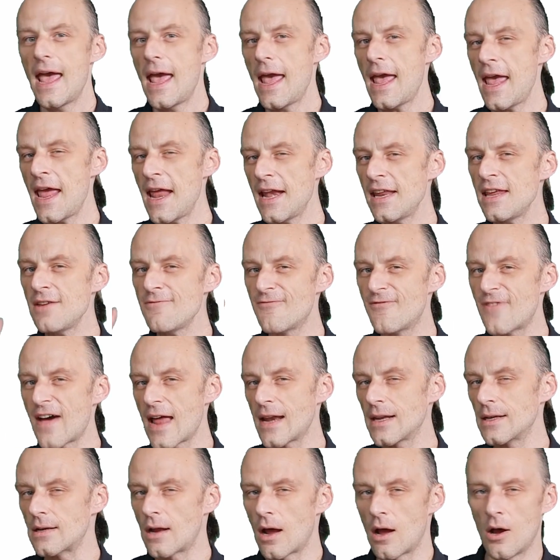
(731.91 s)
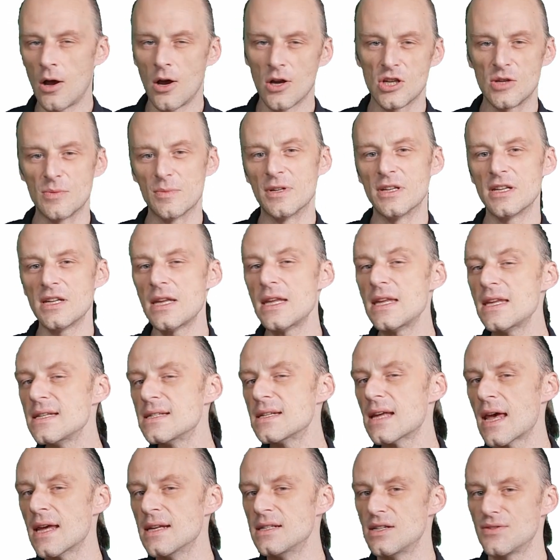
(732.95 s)
Any valid argument is
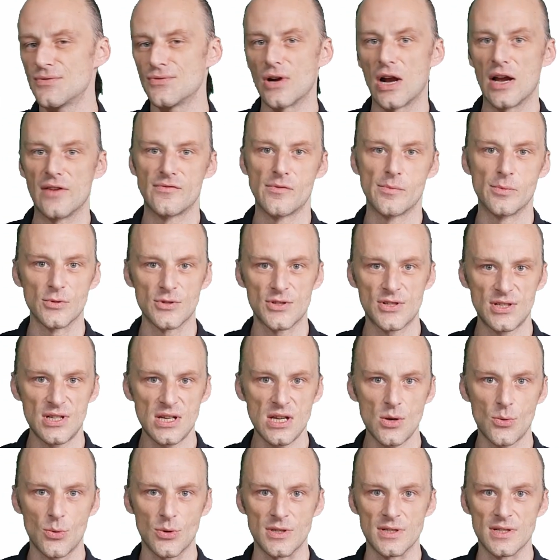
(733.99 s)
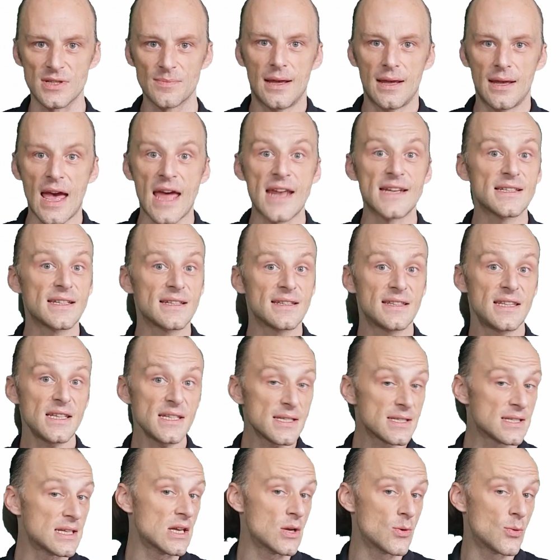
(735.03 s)
a derivable sequent. And this
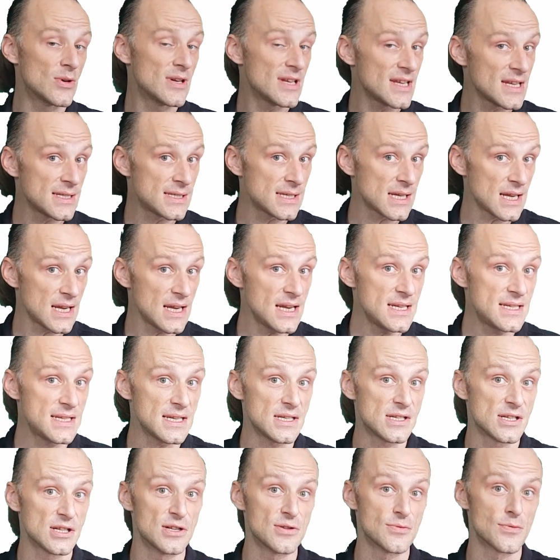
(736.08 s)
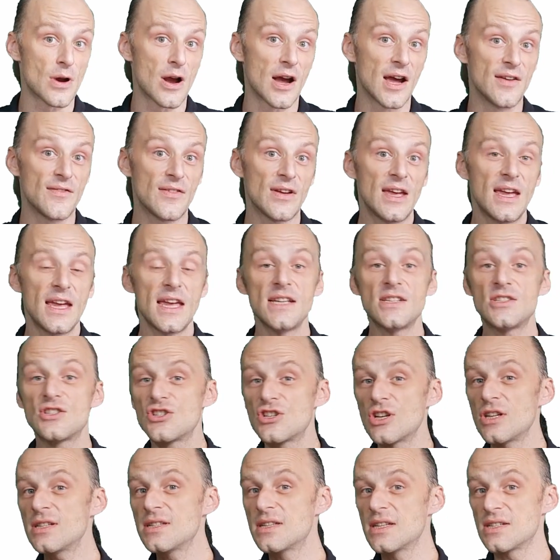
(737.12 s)
sequence is easy to derive. It's
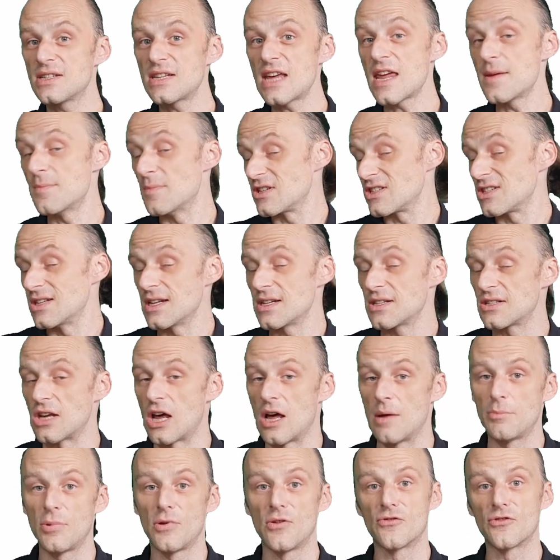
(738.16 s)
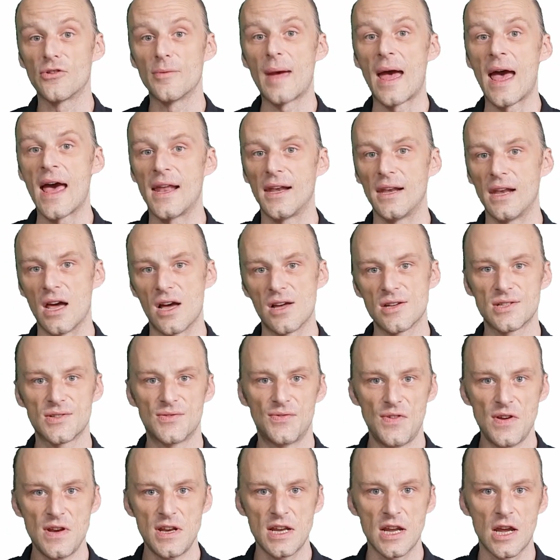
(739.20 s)
just the same as an example from our last
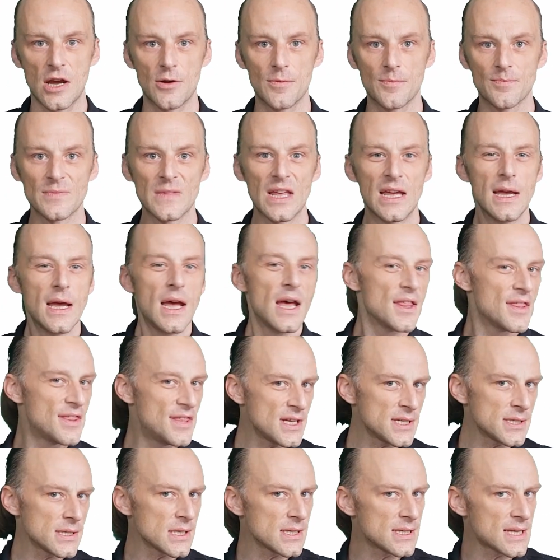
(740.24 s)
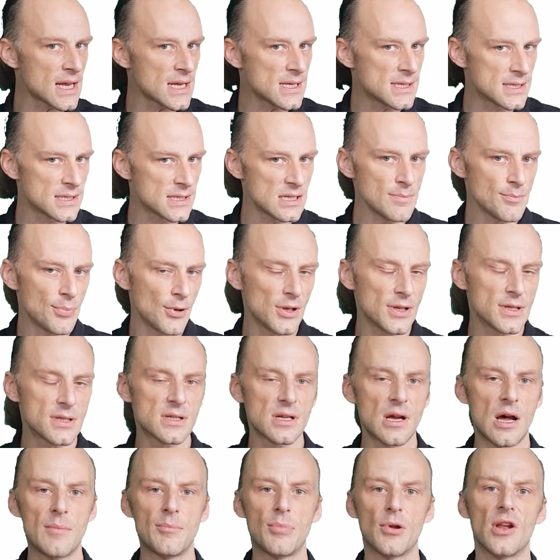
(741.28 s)
video. This is a simple
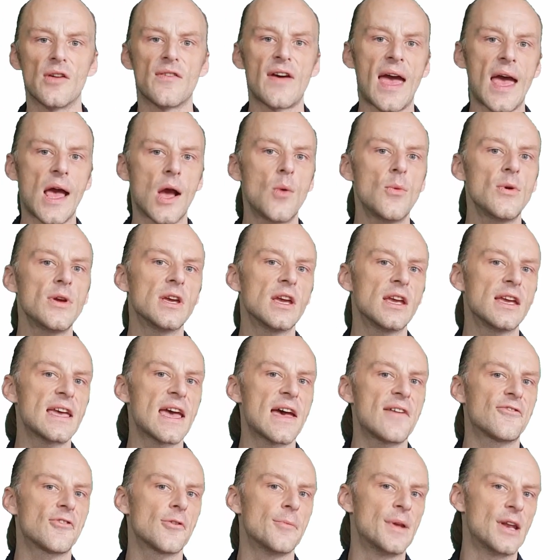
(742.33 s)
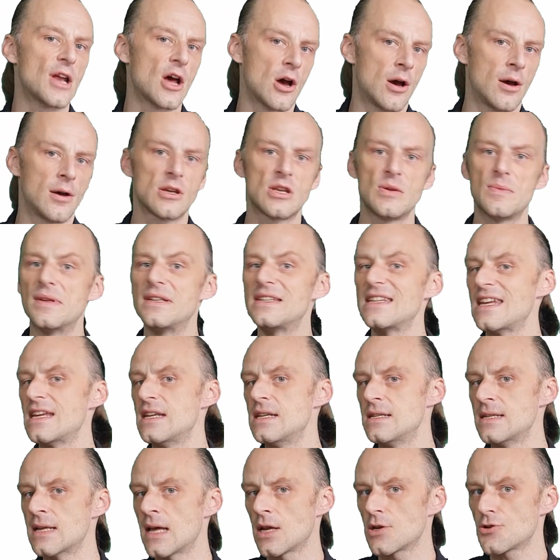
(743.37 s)
example of how we can get from an argument
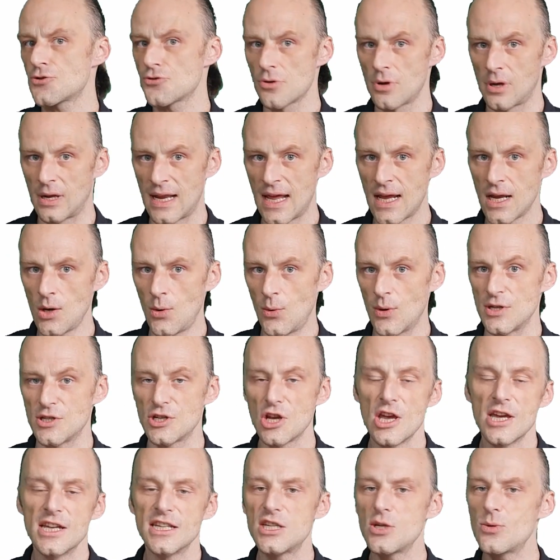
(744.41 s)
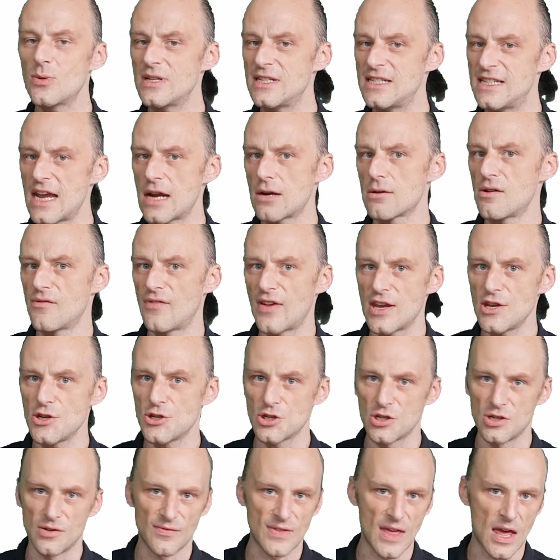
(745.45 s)
in natural language to a
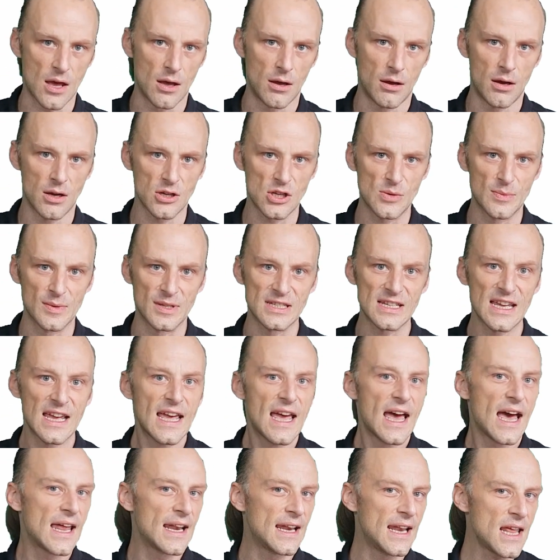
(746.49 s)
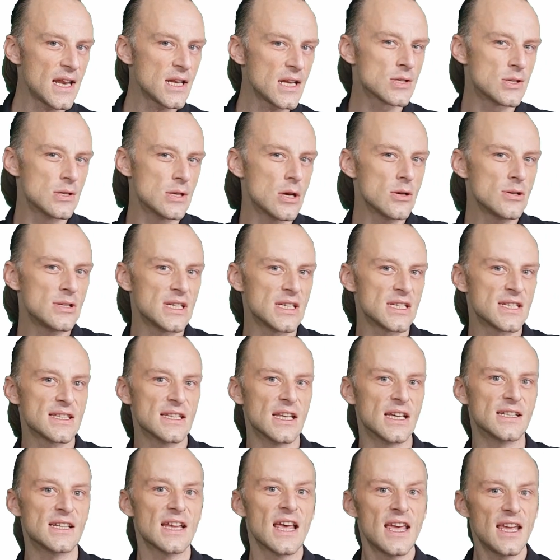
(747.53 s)
derivation of that argument. And let us notice
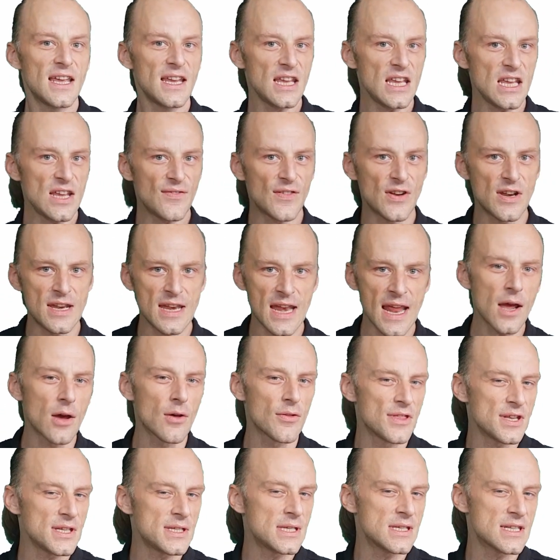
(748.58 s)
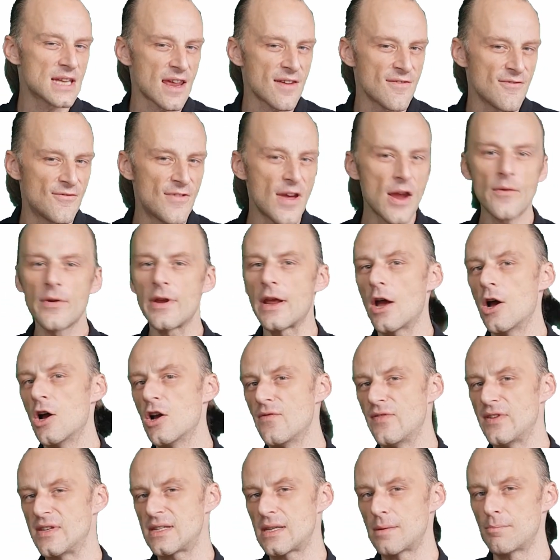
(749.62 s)
that even now this is a very
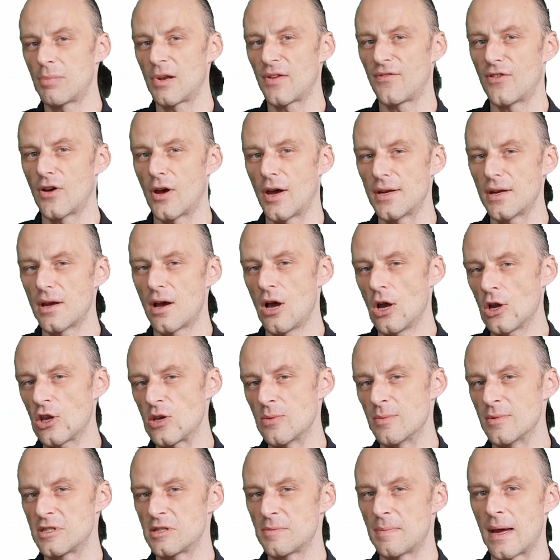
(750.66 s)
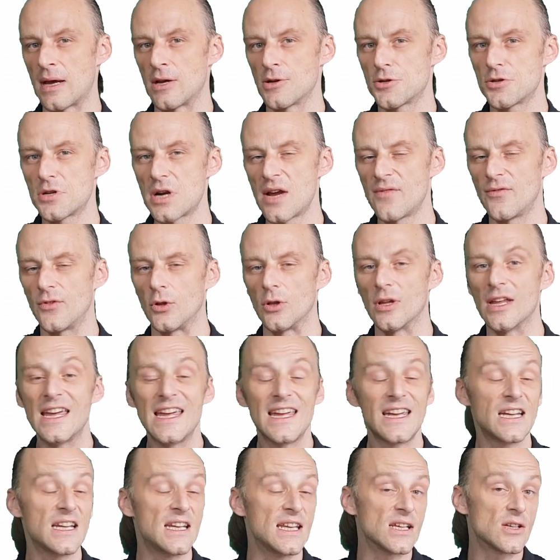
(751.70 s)
oversimplified argument about travel.
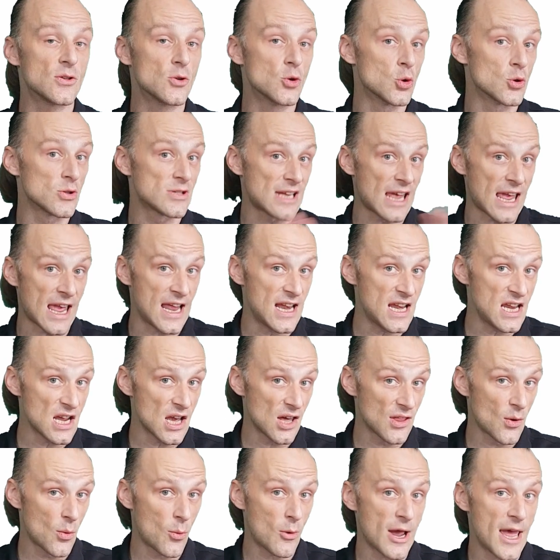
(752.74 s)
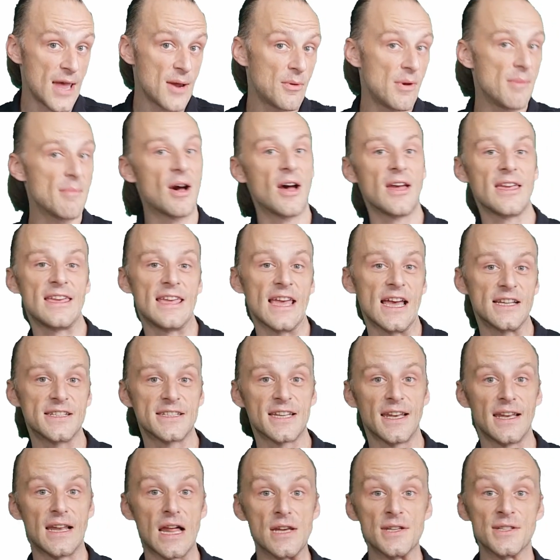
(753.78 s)
It ignores any other way we might get to
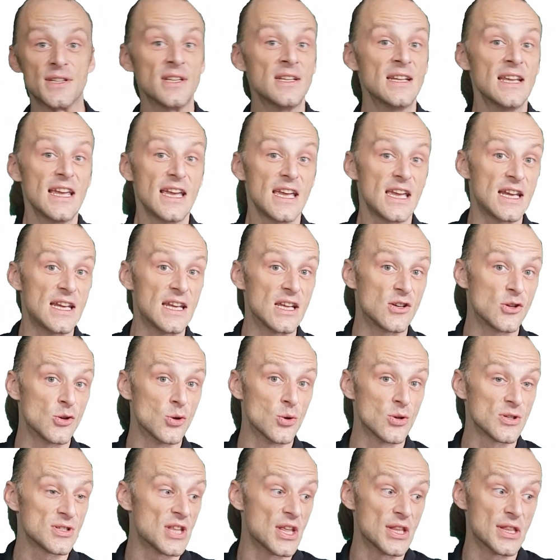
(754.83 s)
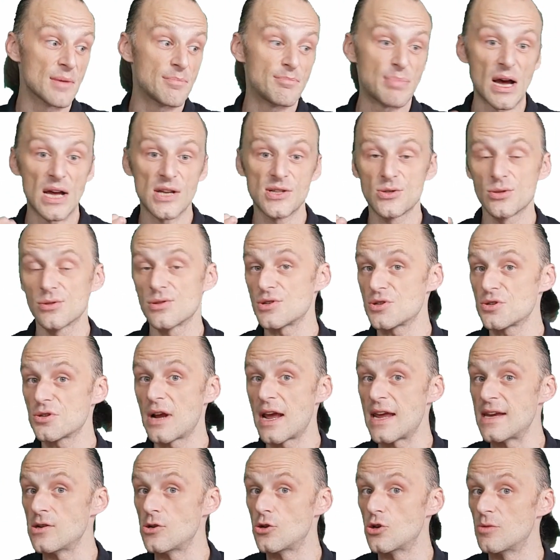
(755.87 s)
London. It ignores that the bus or the
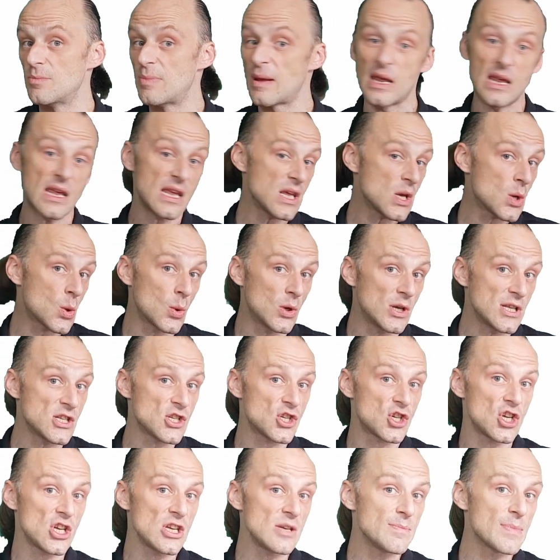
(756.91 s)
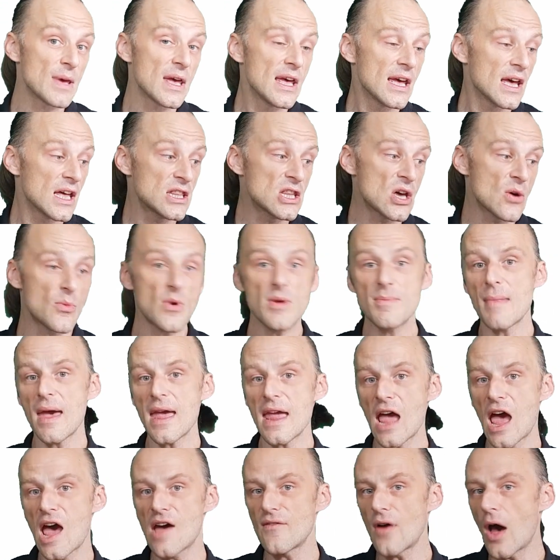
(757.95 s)
train could be equally cheap and that we may
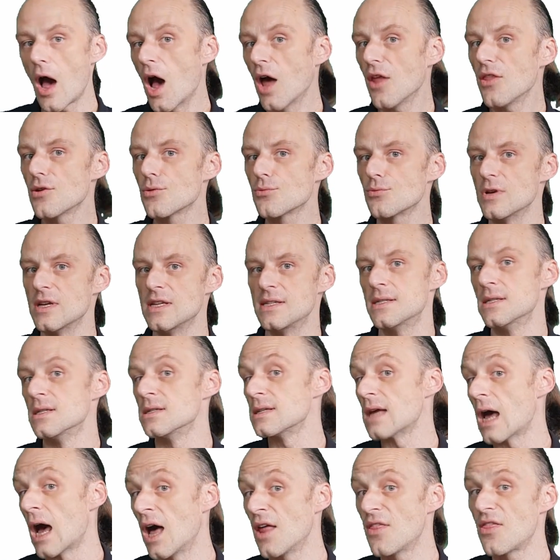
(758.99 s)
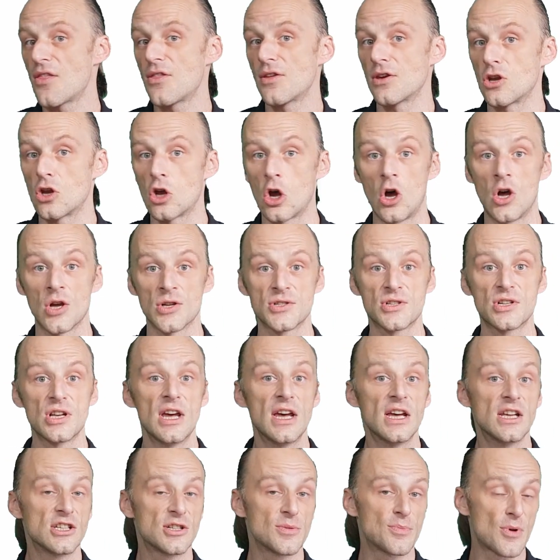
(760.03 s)
have other reasons other than cost
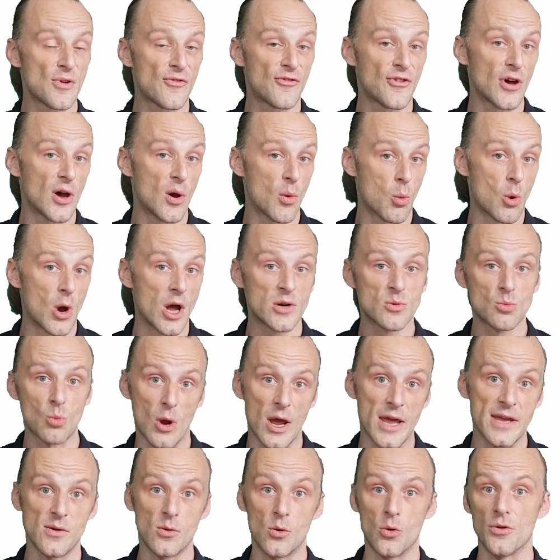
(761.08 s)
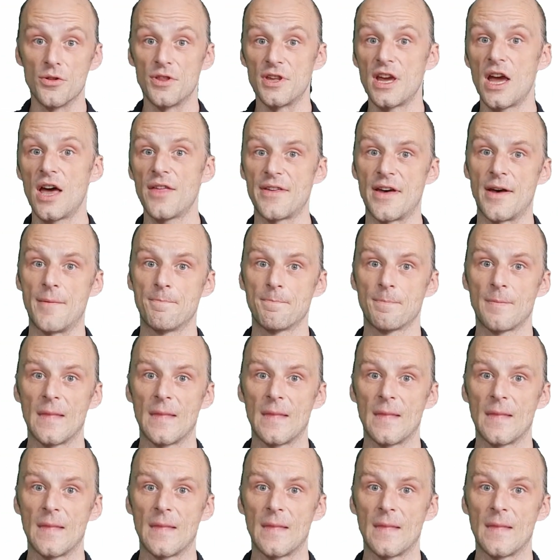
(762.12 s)
to prefer one way or the other.